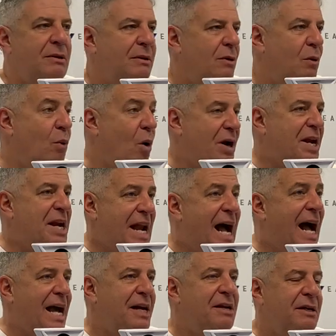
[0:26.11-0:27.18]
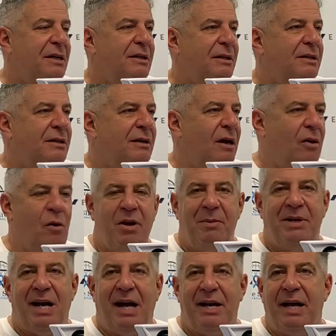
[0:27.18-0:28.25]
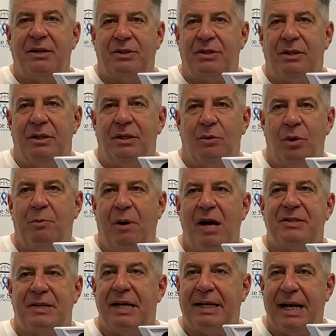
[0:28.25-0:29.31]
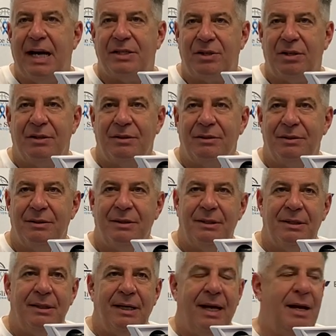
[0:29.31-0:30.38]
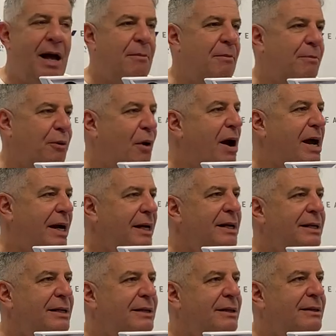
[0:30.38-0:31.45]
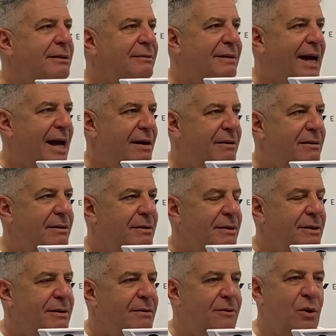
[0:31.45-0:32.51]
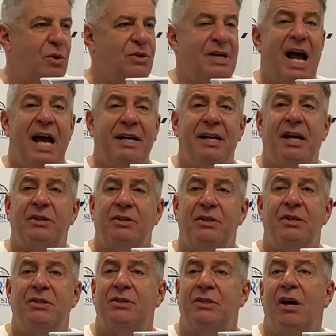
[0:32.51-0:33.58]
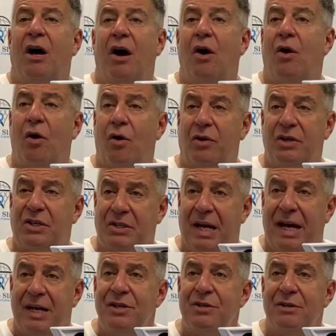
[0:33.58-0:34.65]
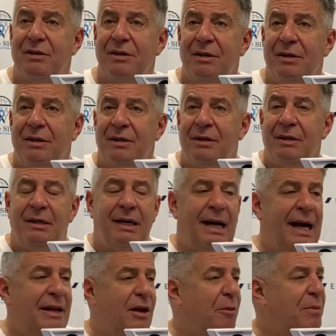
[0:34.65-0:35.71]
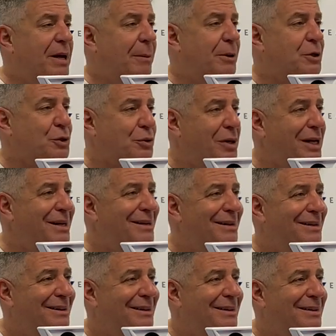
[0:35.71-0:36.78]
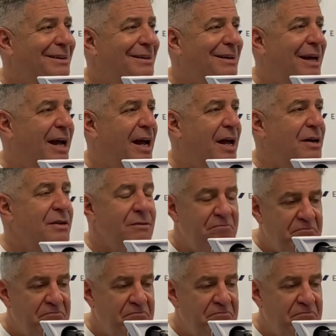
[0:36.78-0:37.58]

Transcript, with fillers: one in nine are going to be diagnosed with prostate cancer. And I'm praying that those diagnoses are early stage and they'll be able to treat and